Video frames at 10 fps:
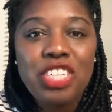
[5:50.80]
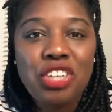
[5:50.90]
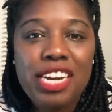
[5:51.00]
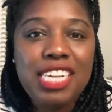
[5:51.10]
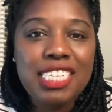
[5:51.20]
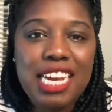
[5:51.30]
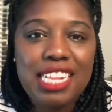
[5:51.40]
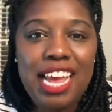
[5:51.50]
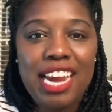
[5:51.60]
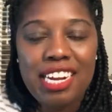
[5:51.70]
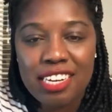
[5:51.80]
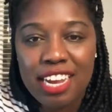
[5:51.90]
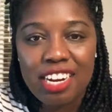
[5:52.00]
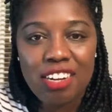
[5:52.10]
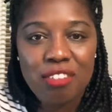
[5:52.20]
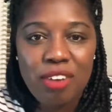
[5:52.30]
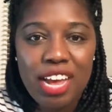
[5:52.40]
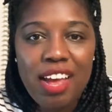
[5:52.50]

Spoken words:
trying to say that in a negative way.